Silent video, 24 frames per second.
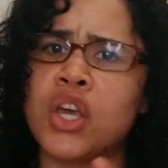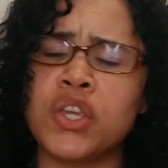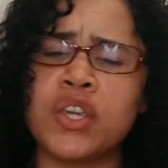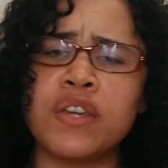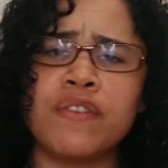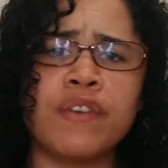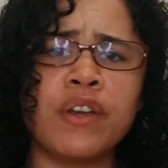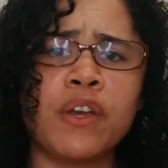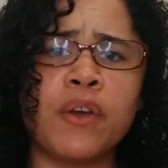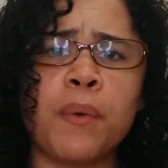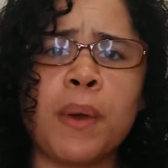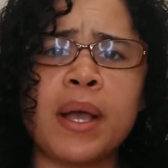
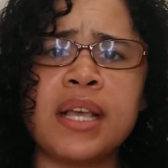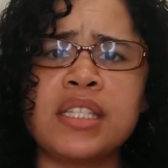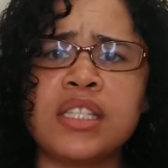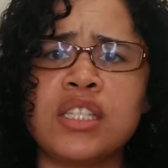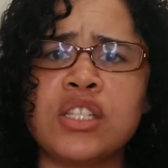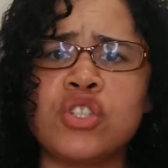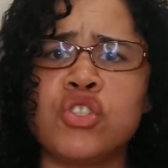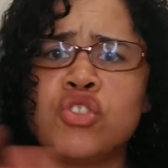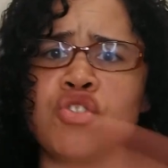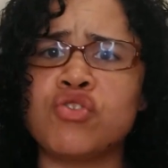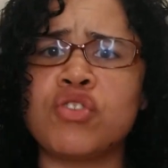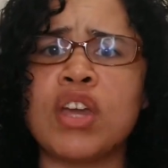You're
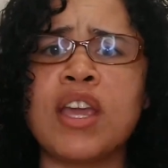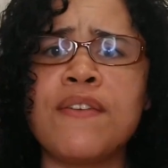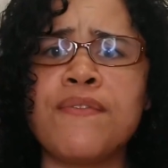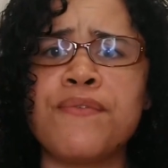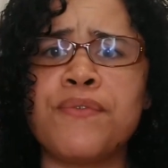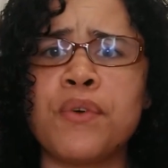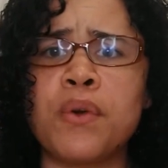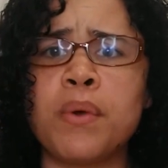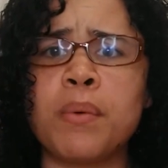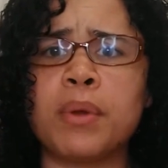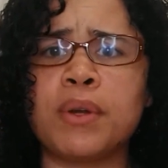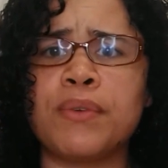requesting
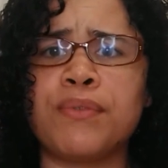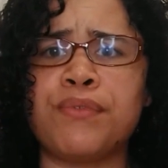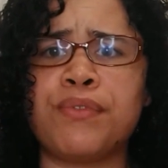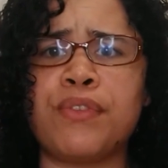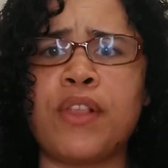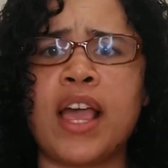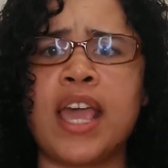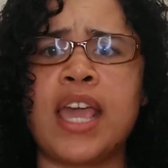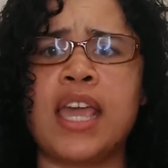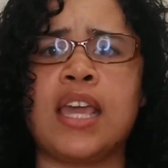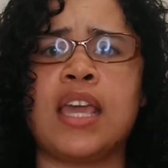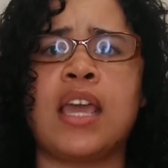straightforward
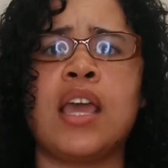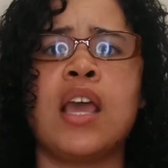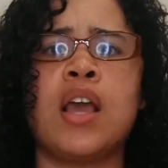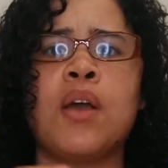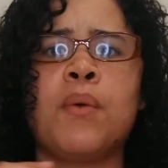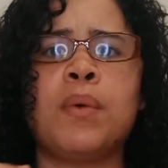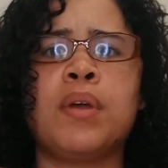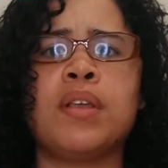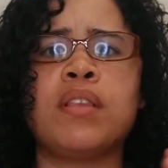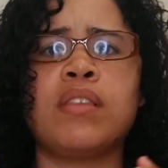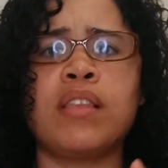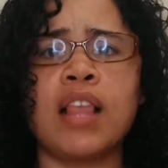flight
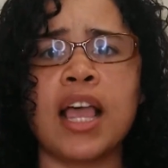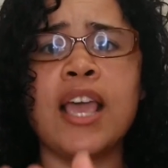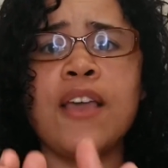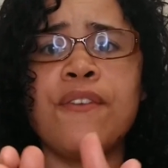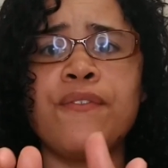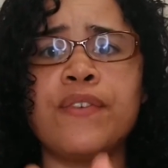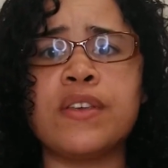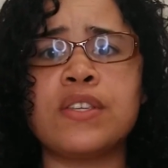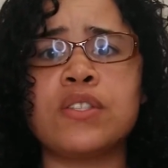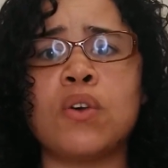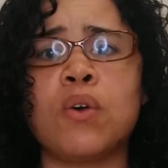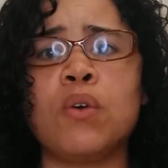when
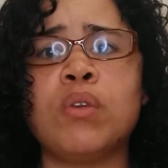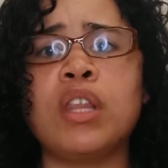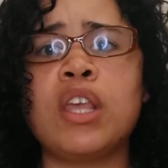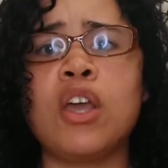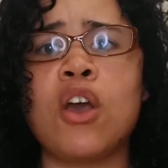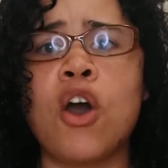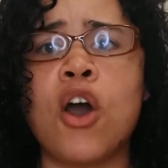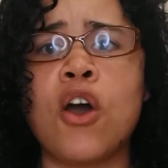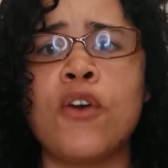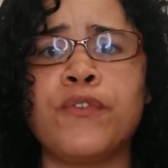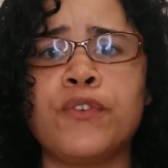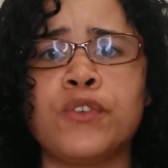life has only
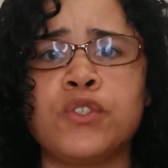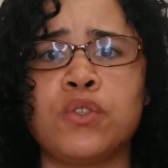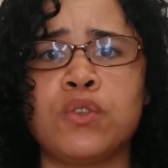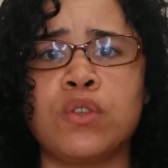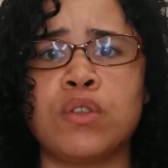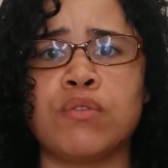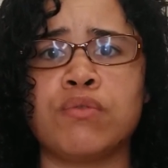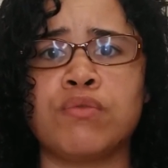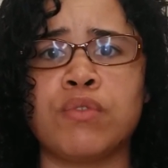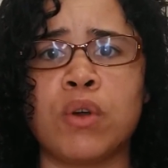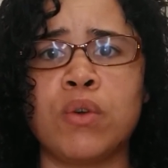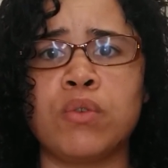offered you
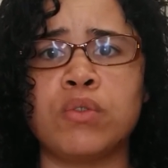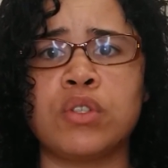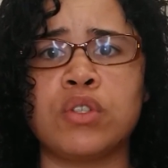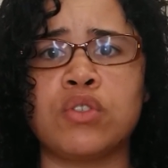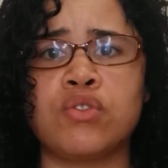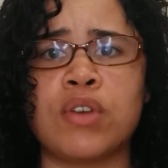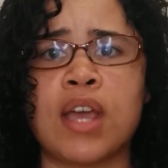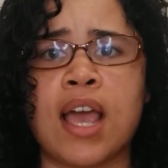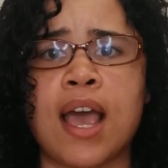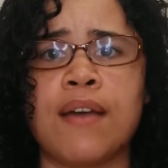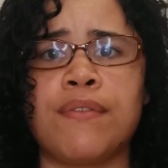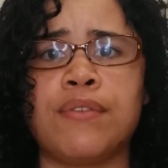the road to
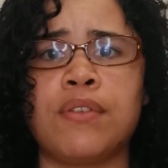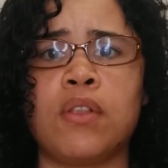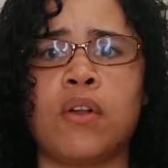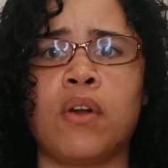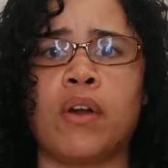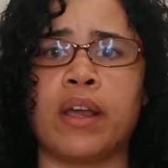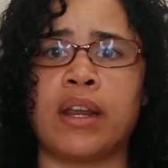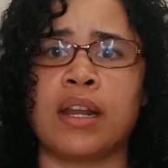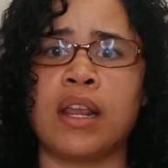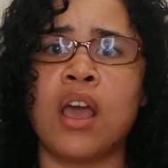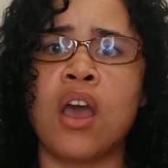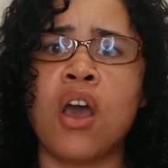travel
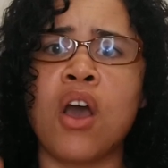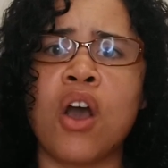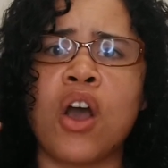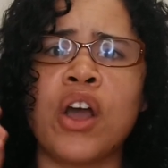on.